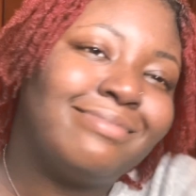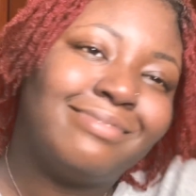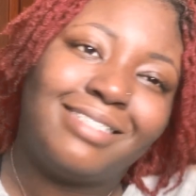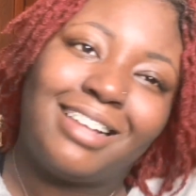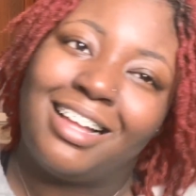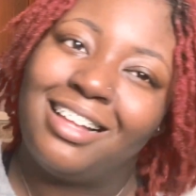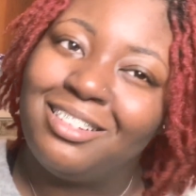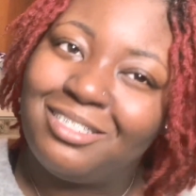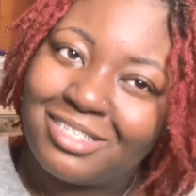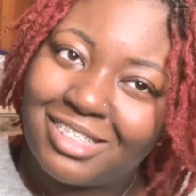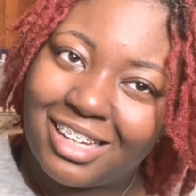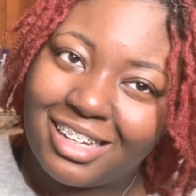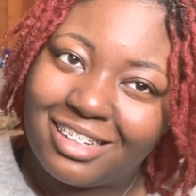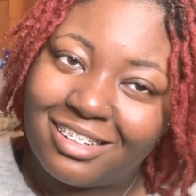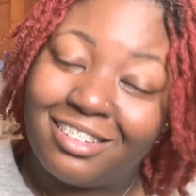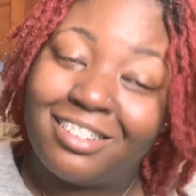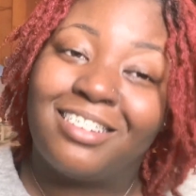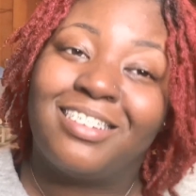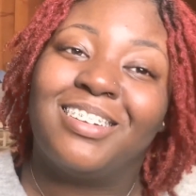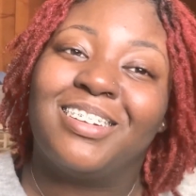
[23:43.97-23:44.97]
I was like,
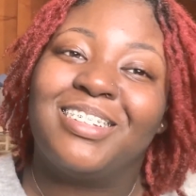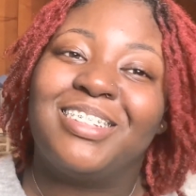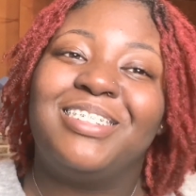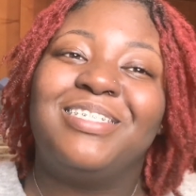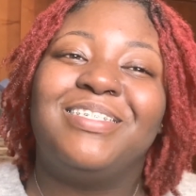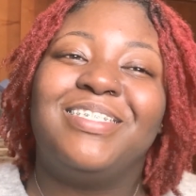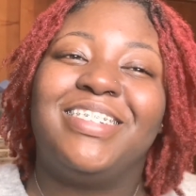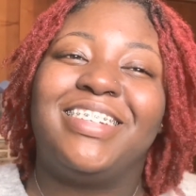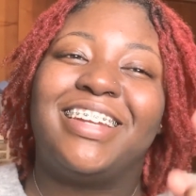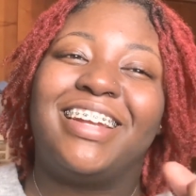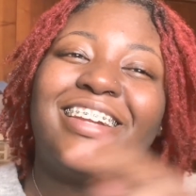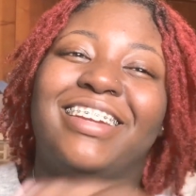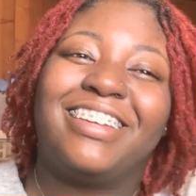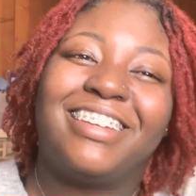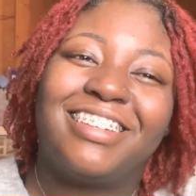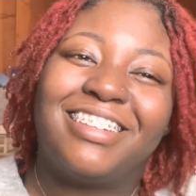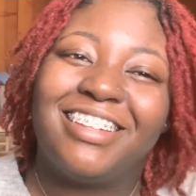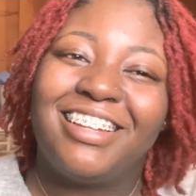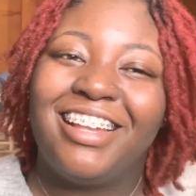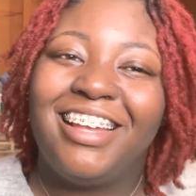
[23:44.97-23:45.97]
girl, you did
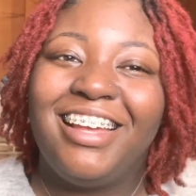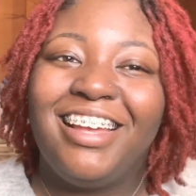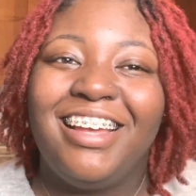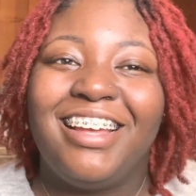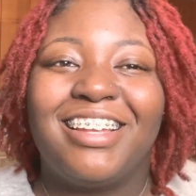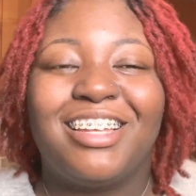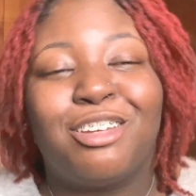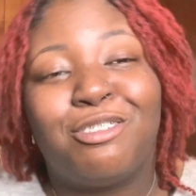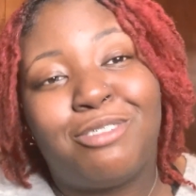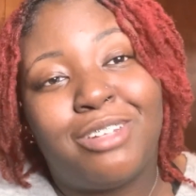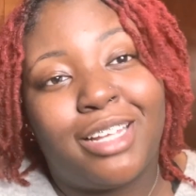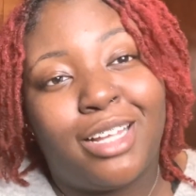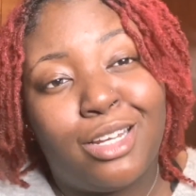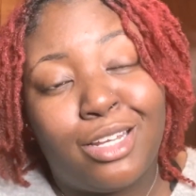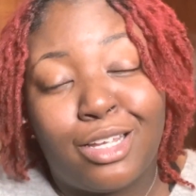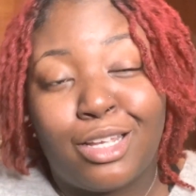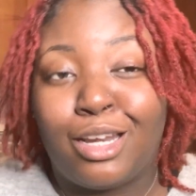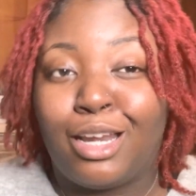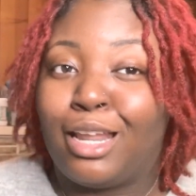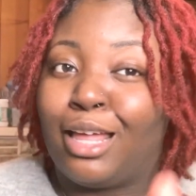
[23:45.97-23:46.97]
it. You did
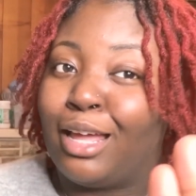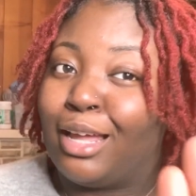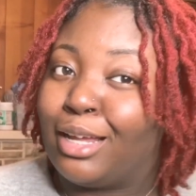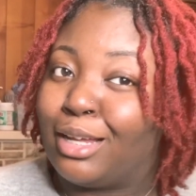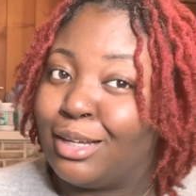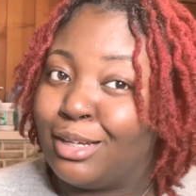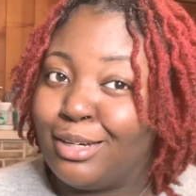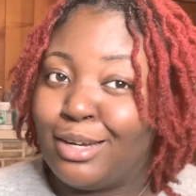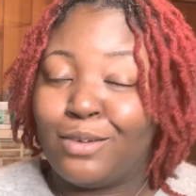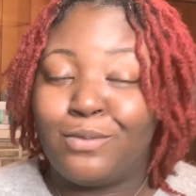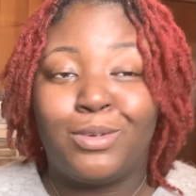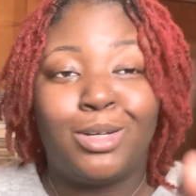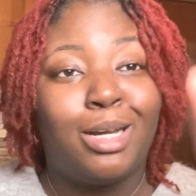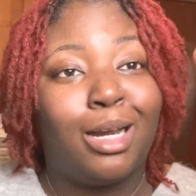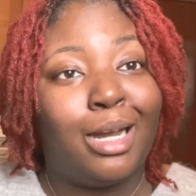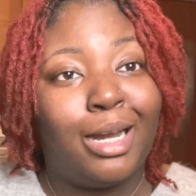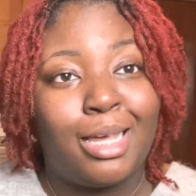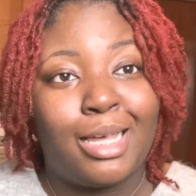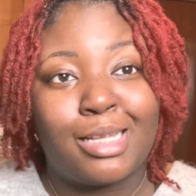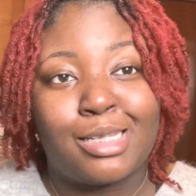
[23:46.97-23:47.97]
it. Like,
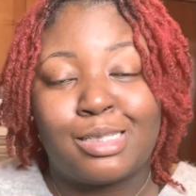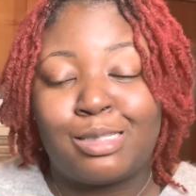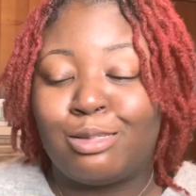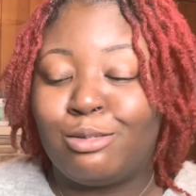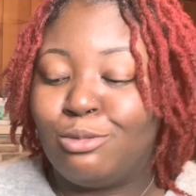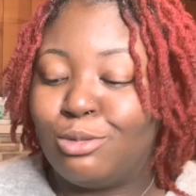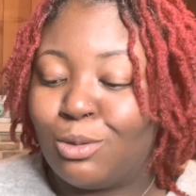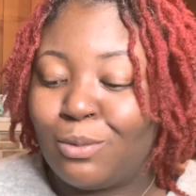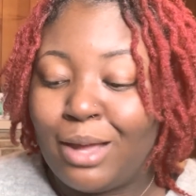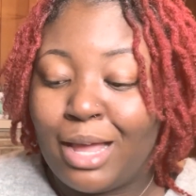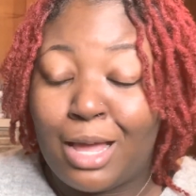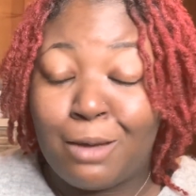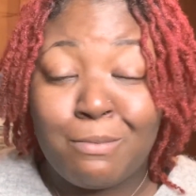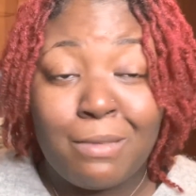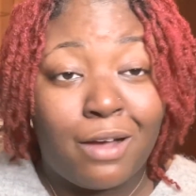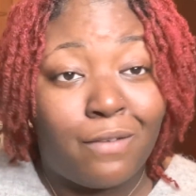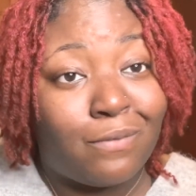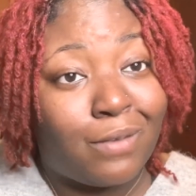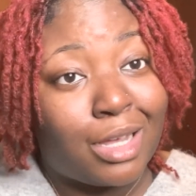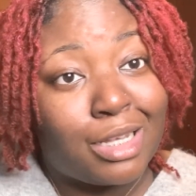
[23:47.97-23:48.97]
nevertheless, you know, I had
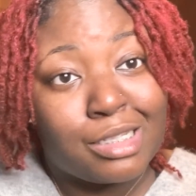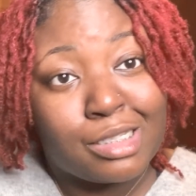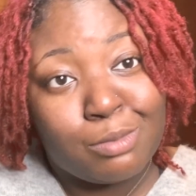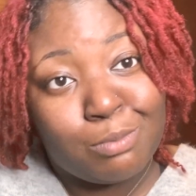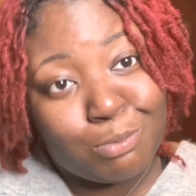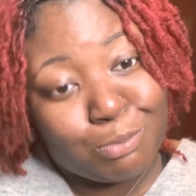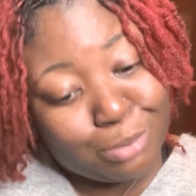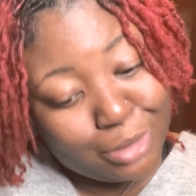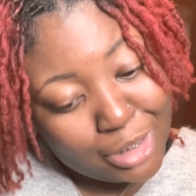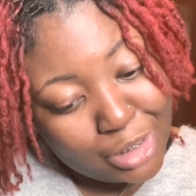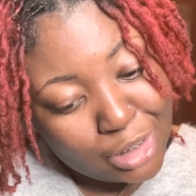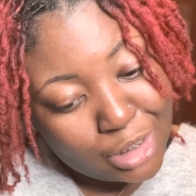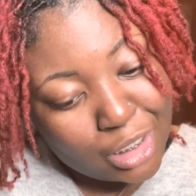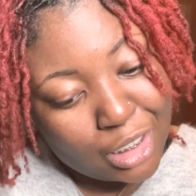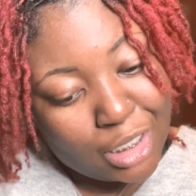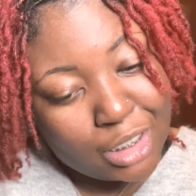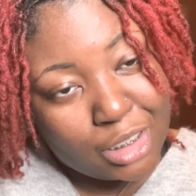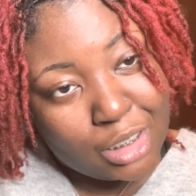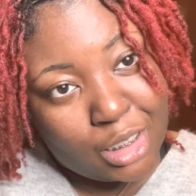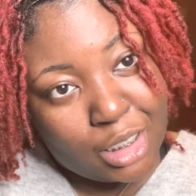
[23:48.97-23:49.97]
my face beat,
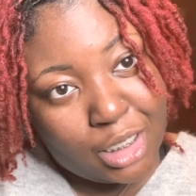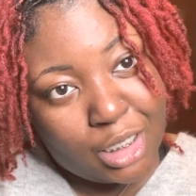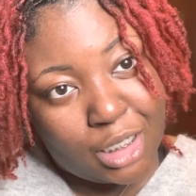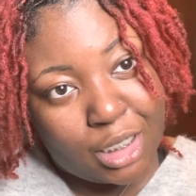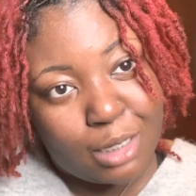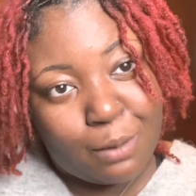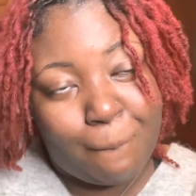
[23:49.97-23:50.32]
honey.